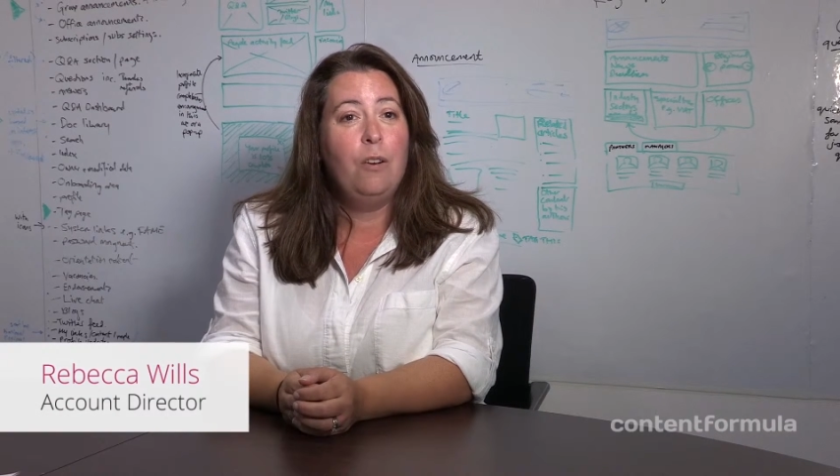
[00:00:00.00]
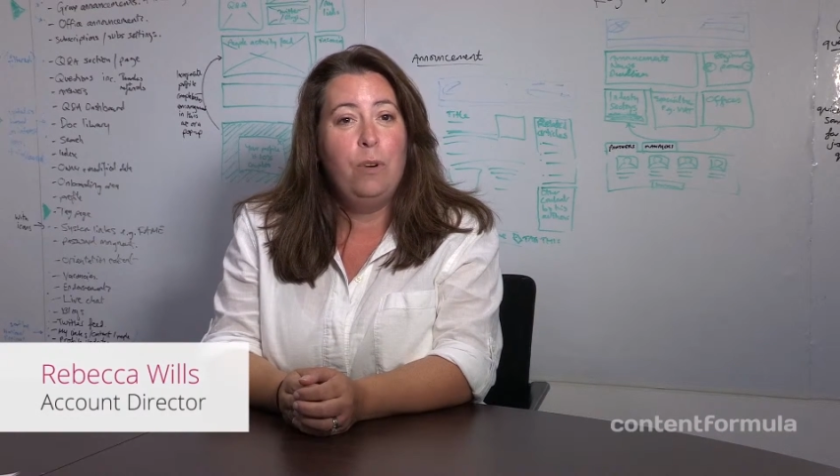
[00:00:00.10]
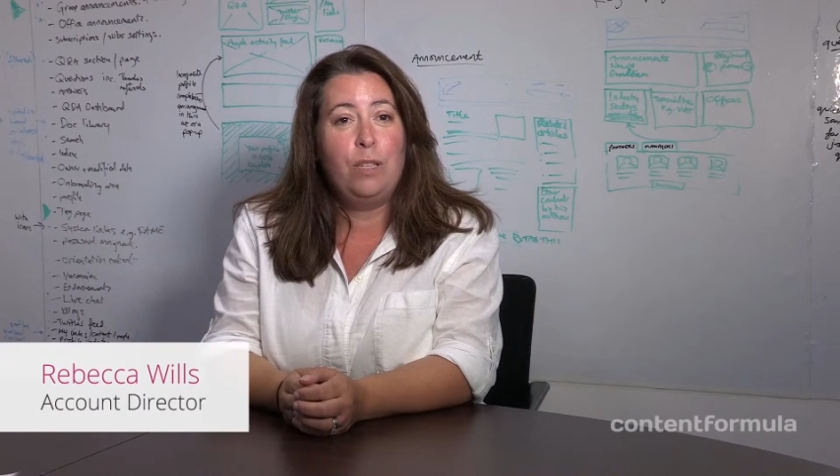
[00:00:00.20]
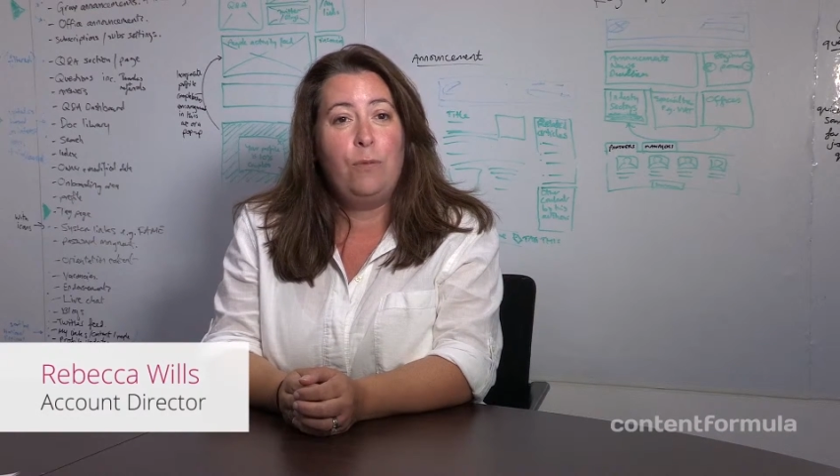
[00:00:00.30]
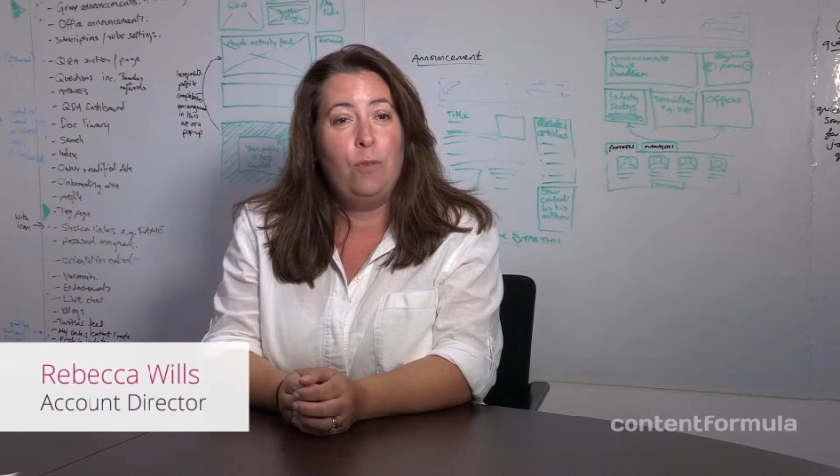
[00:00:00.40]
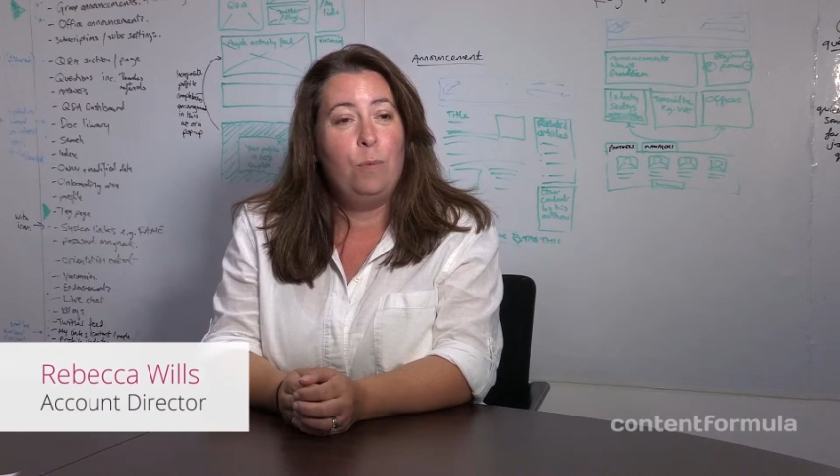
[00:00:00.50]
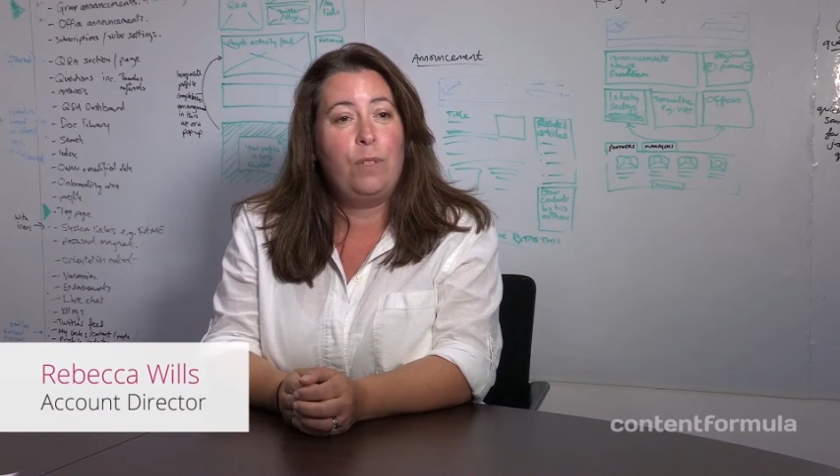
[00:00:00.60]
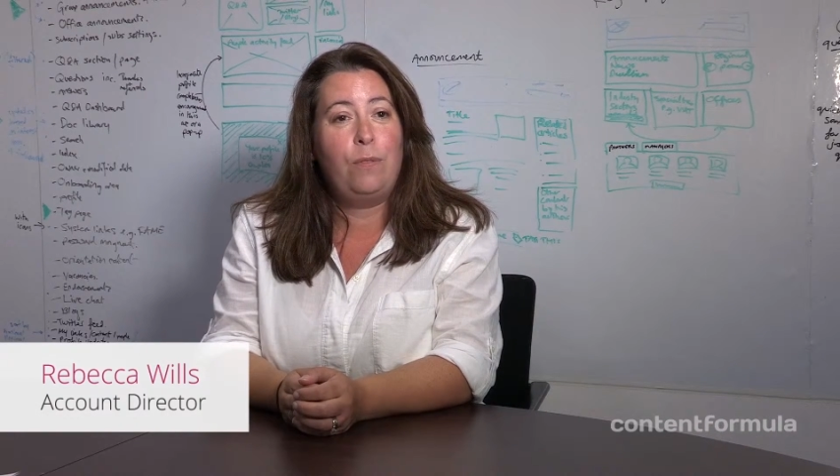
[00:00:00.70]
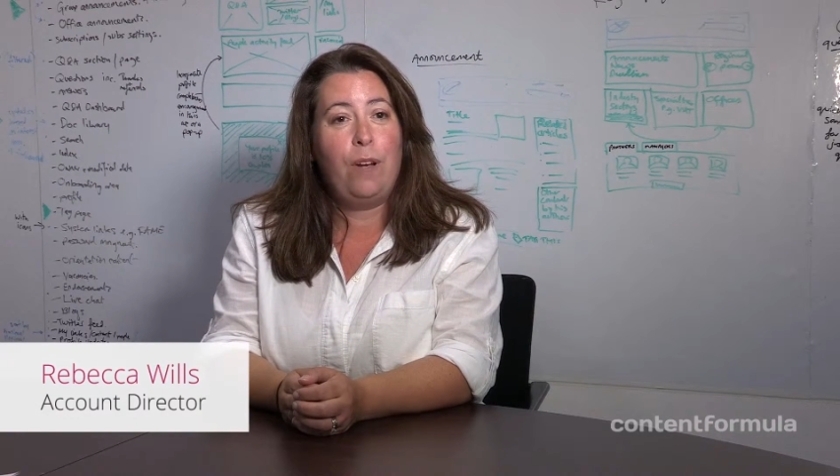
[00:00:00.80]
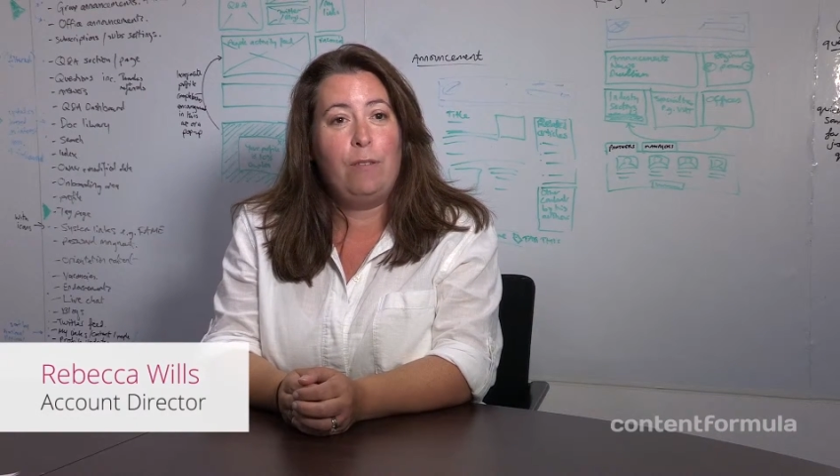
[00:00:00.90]
which forms
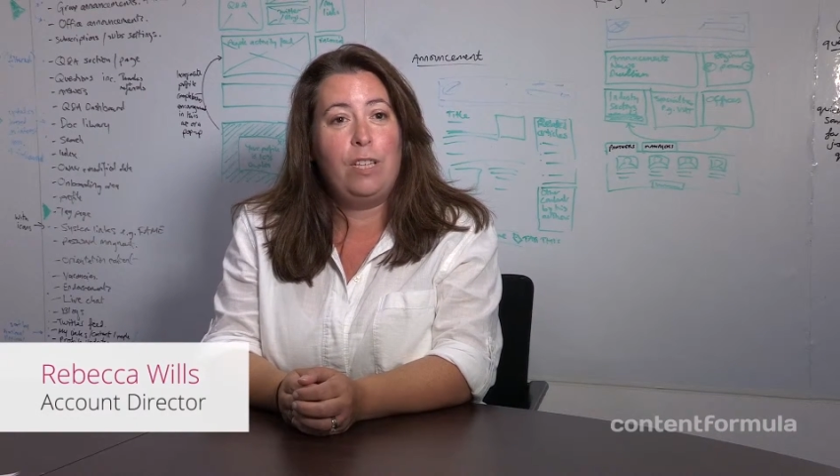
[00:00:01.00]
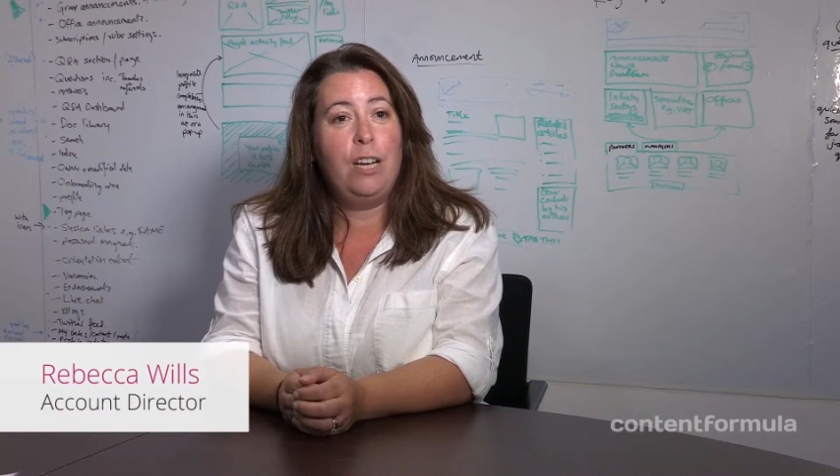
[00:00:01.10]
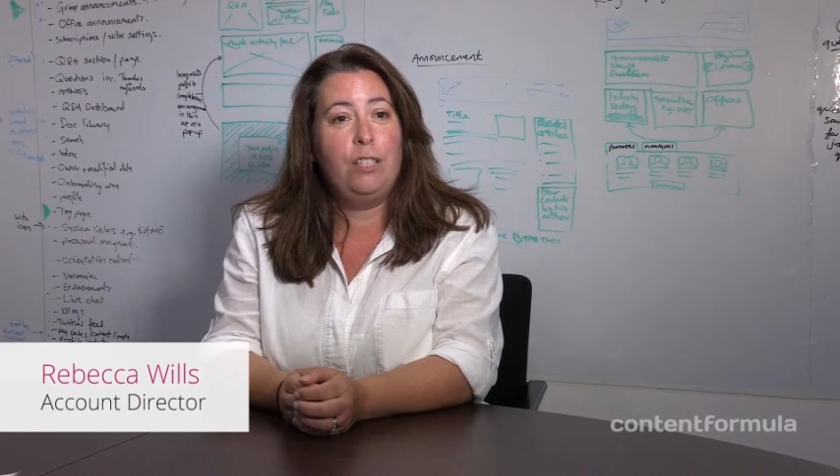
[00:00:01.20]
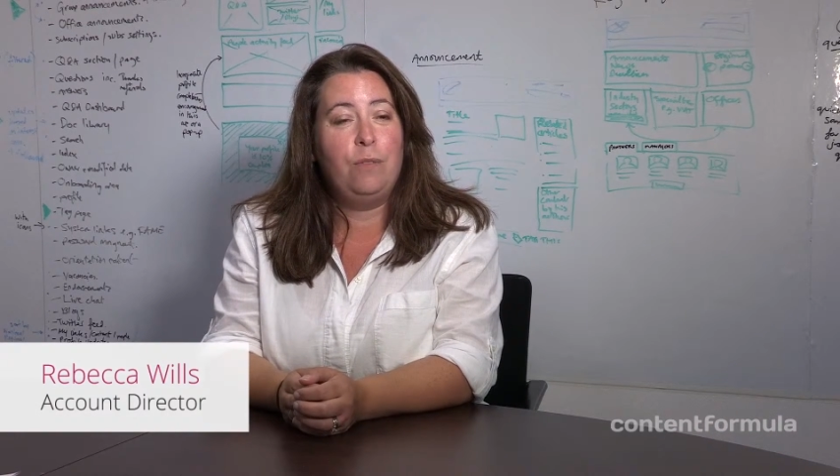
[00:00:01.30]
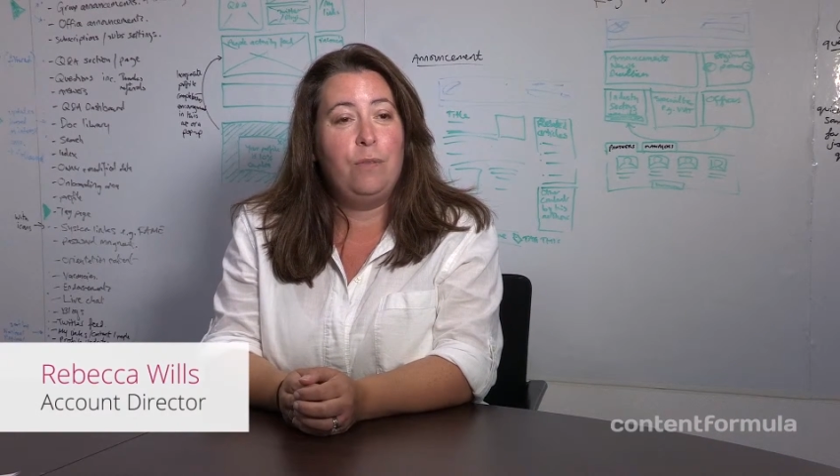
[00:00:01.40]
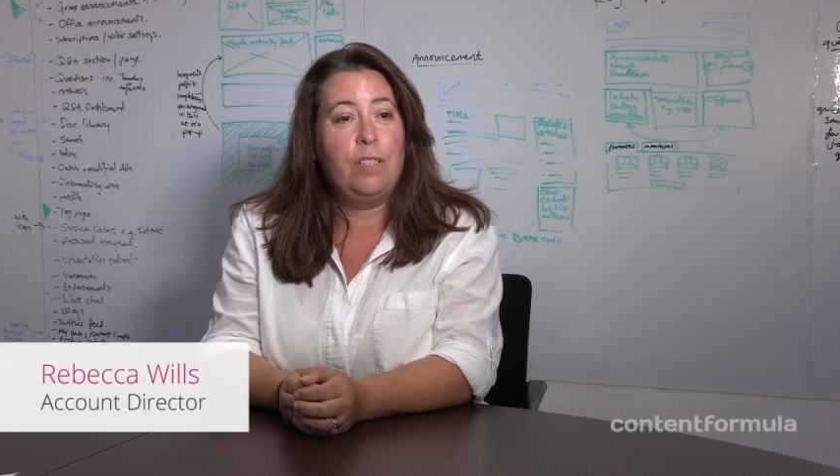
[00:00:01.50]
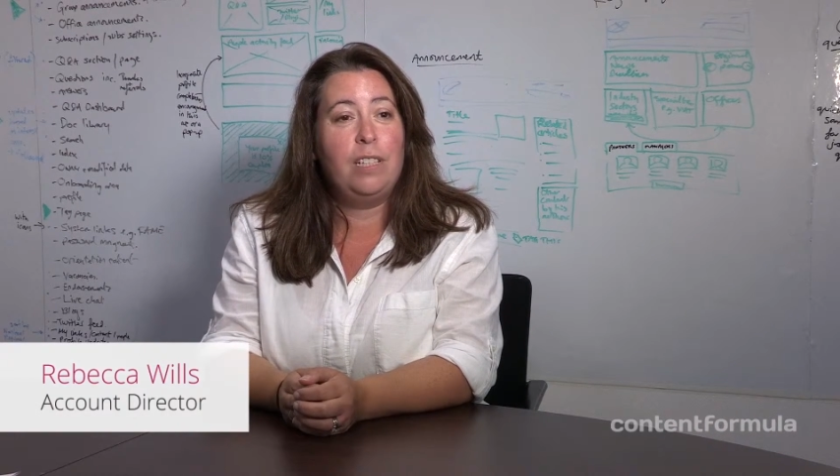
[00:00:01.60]
the foundation for